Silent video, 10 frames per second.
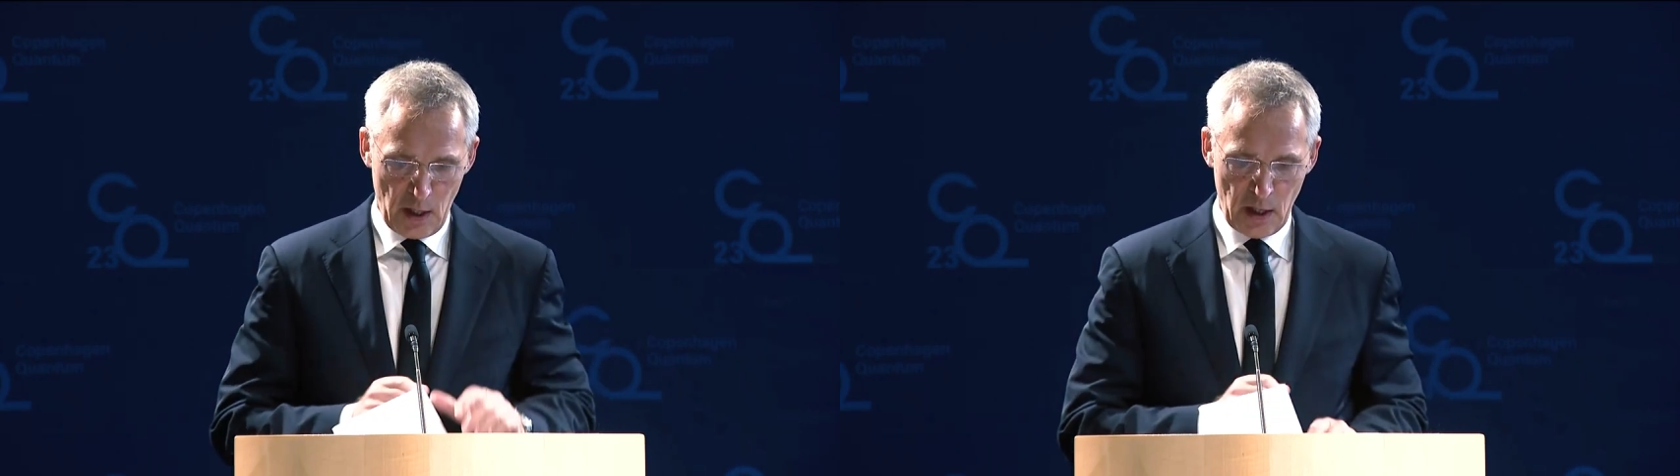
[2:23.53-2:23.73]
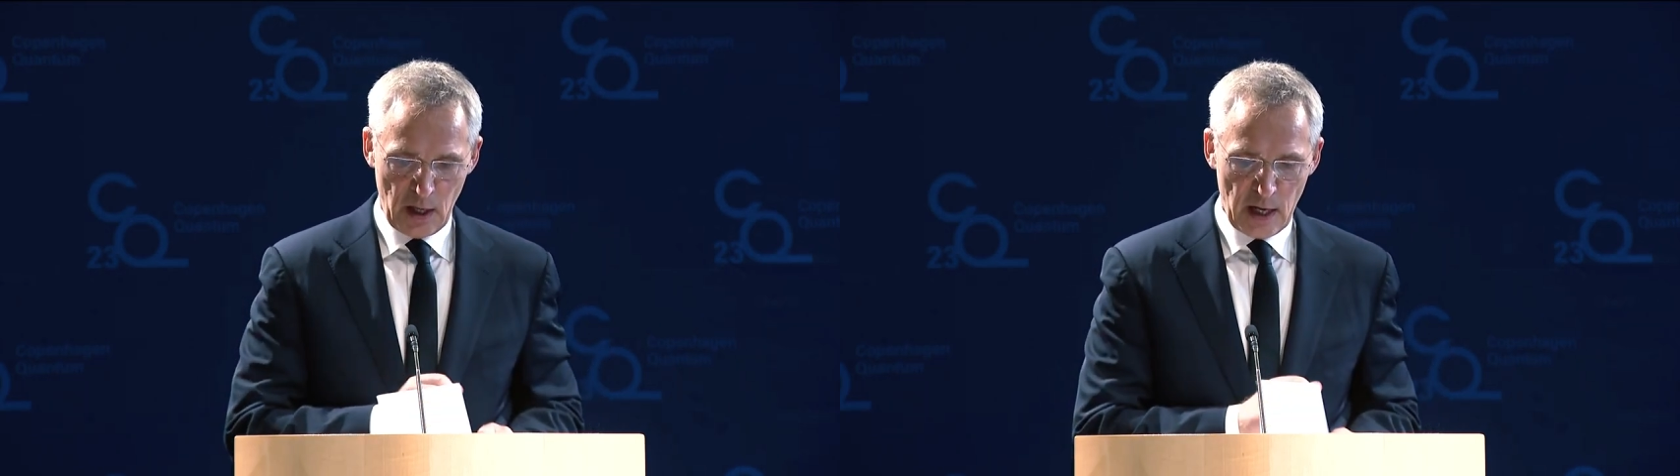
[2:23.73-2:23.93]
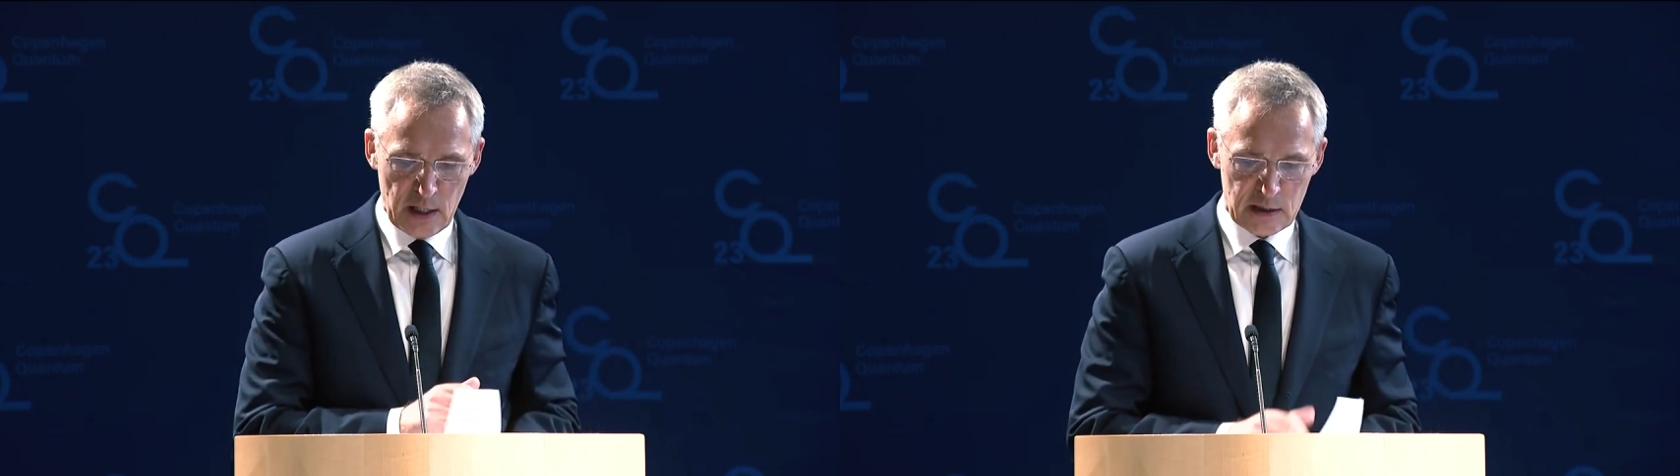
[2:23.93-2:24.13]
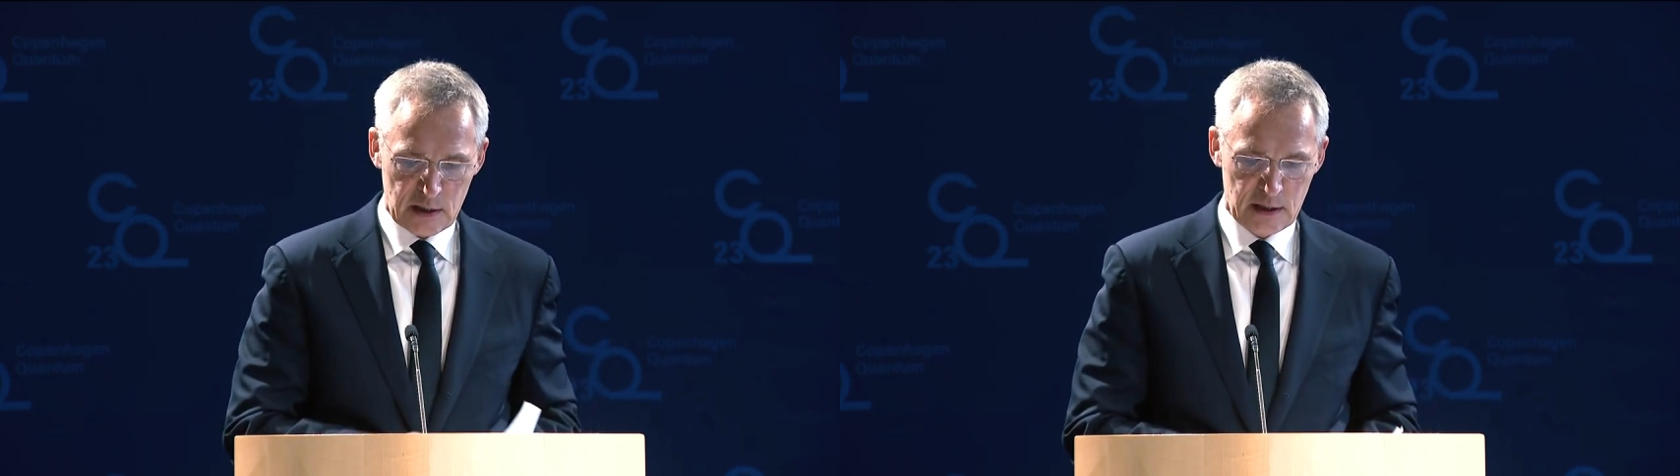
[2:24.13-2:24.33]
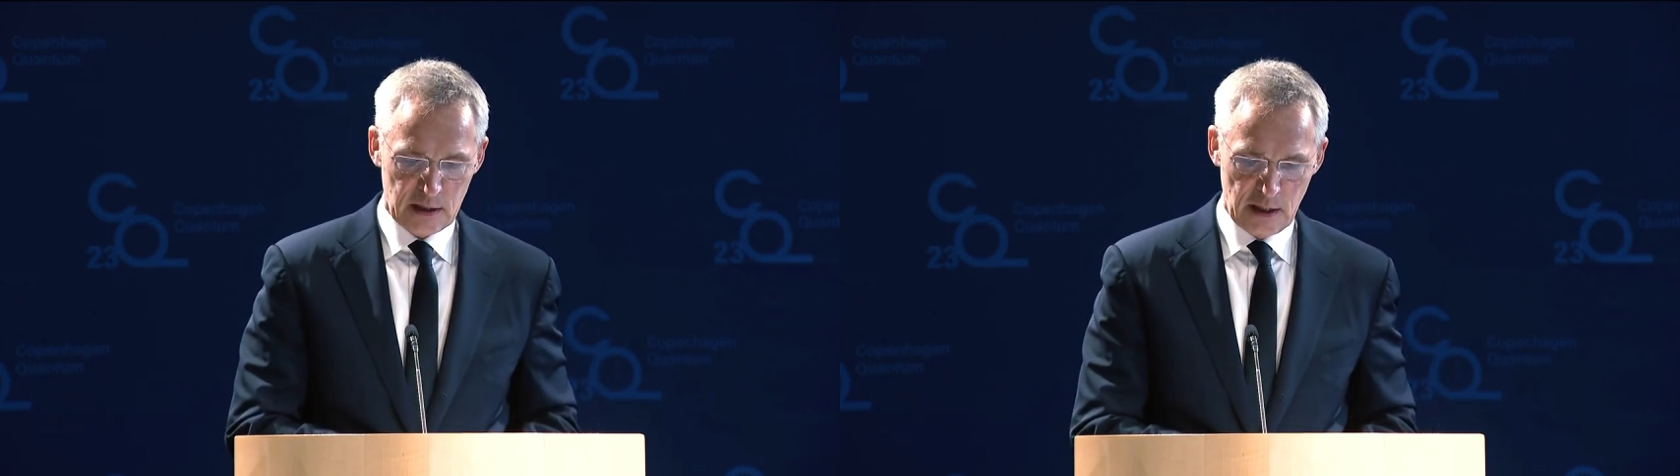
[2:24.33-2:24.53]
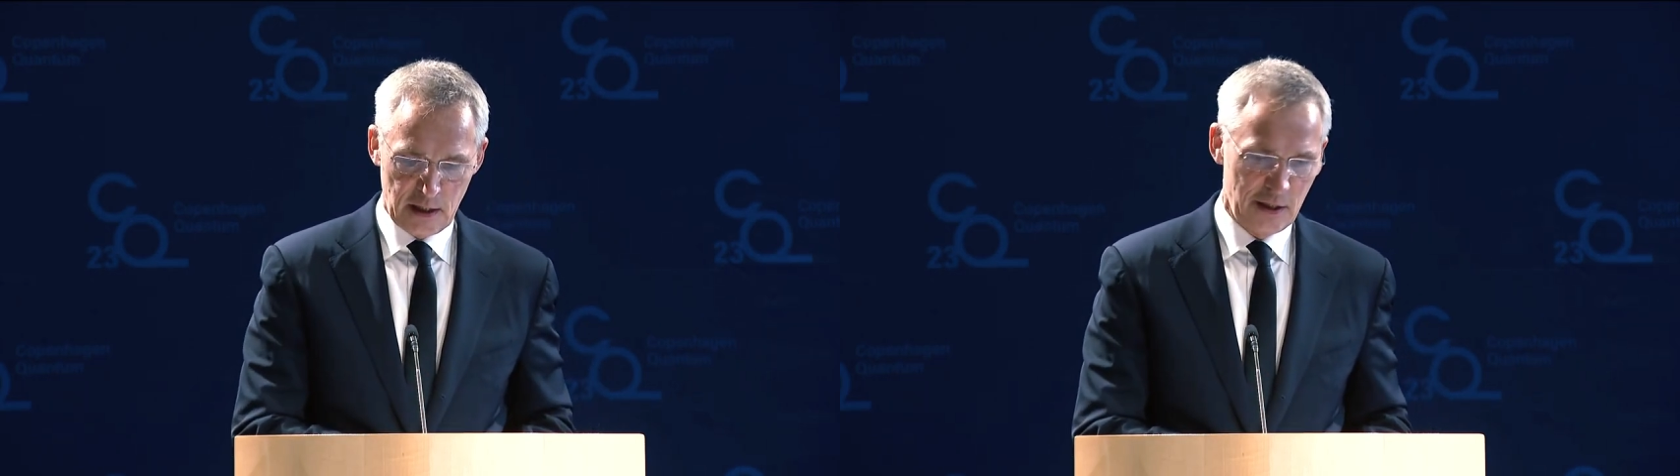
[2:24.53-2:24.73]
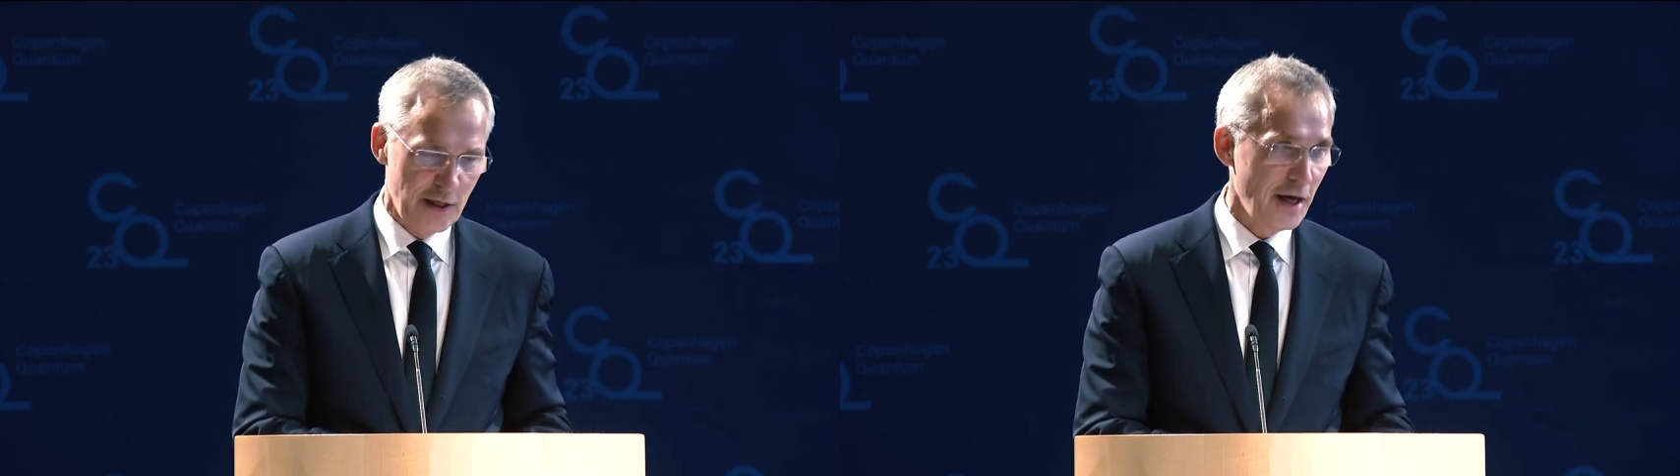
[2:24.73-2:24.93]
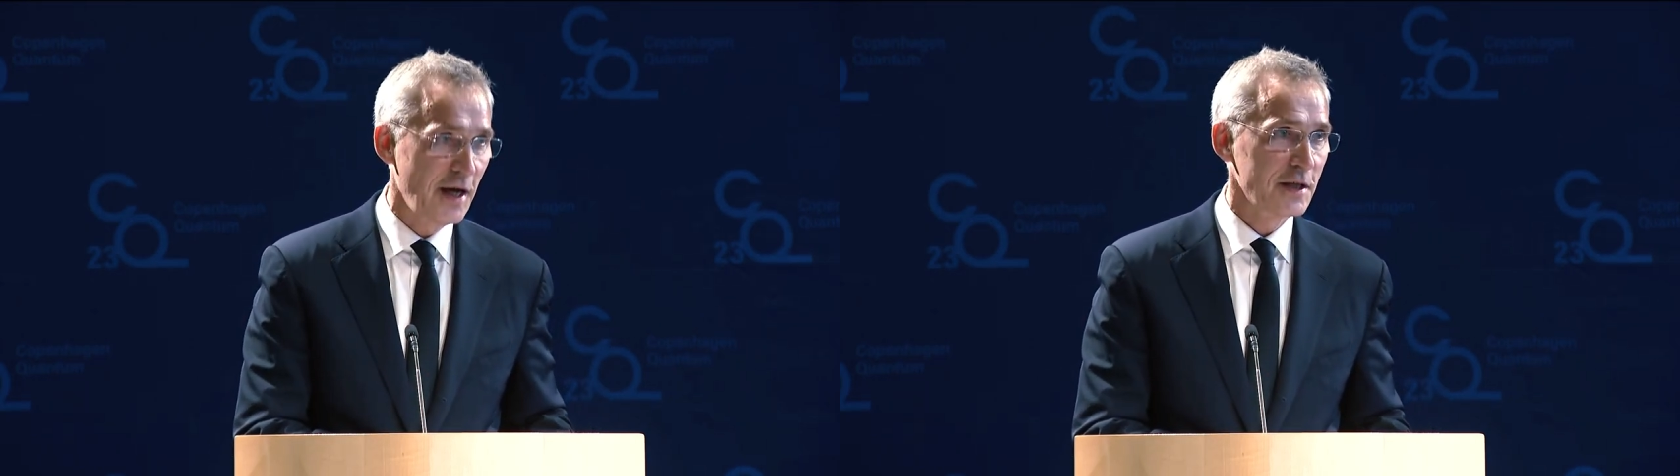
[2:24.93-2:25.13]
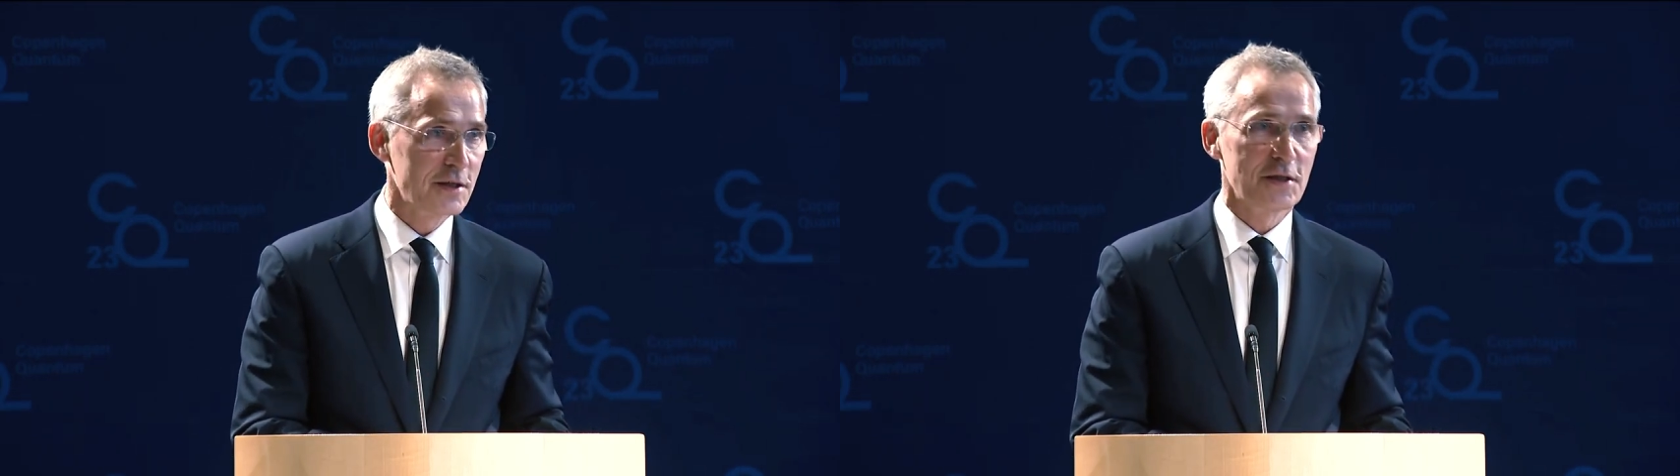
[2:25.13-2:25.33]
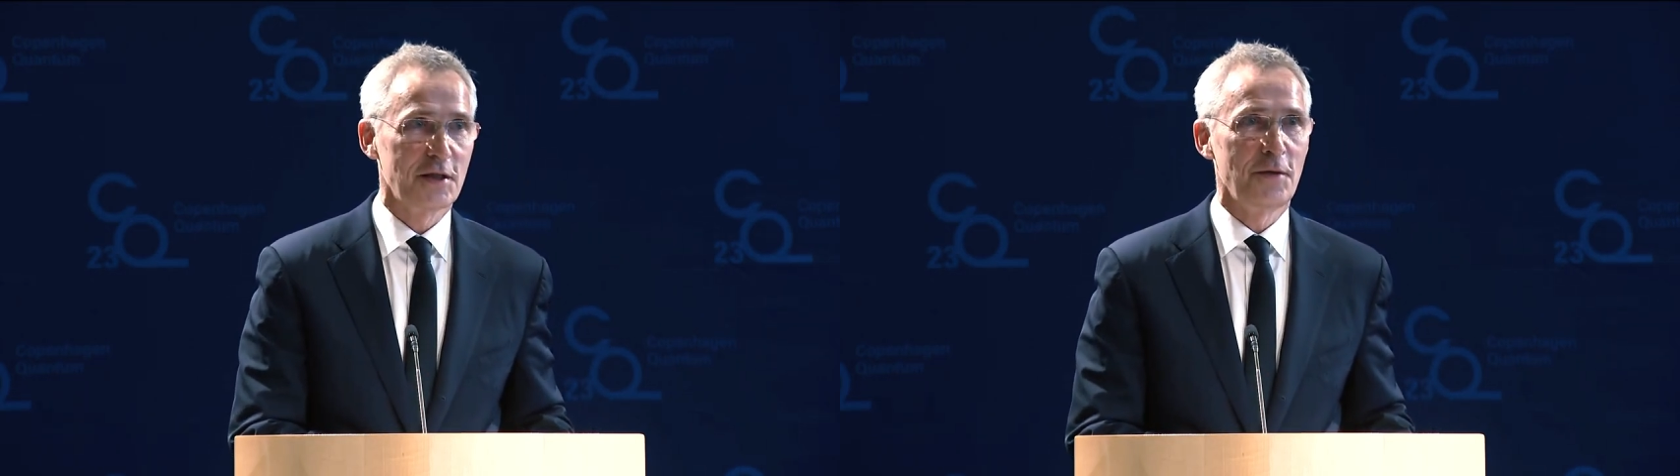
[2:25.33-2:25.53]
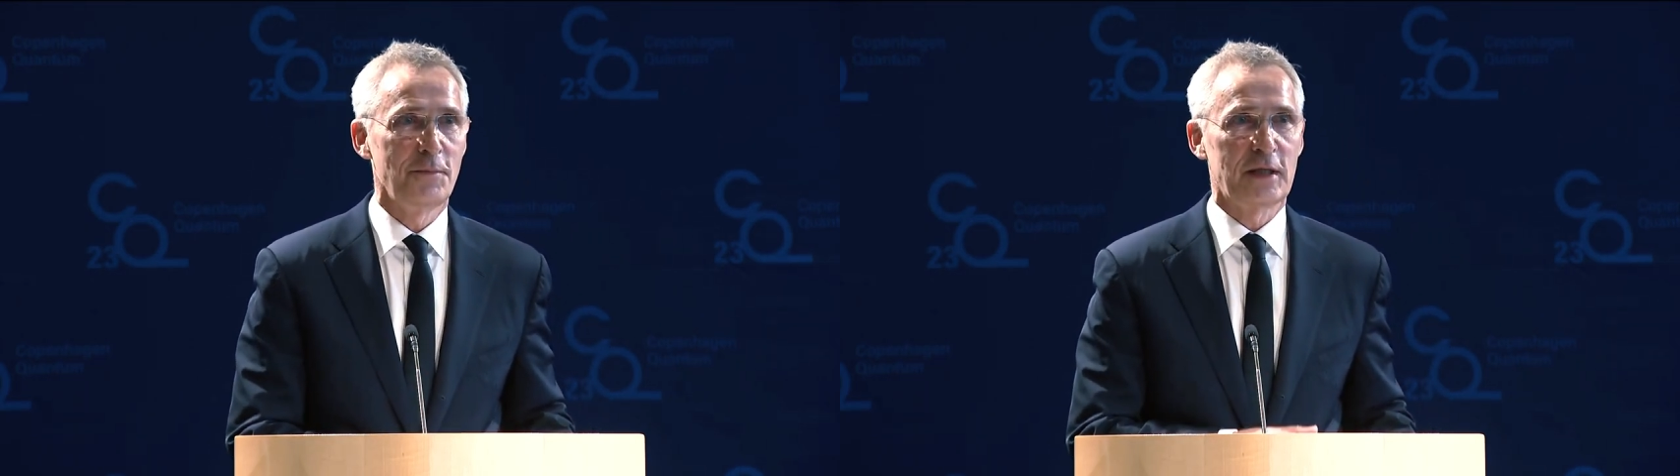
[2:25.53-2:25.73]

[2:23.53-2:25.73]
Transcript: Eh, as eh, eh,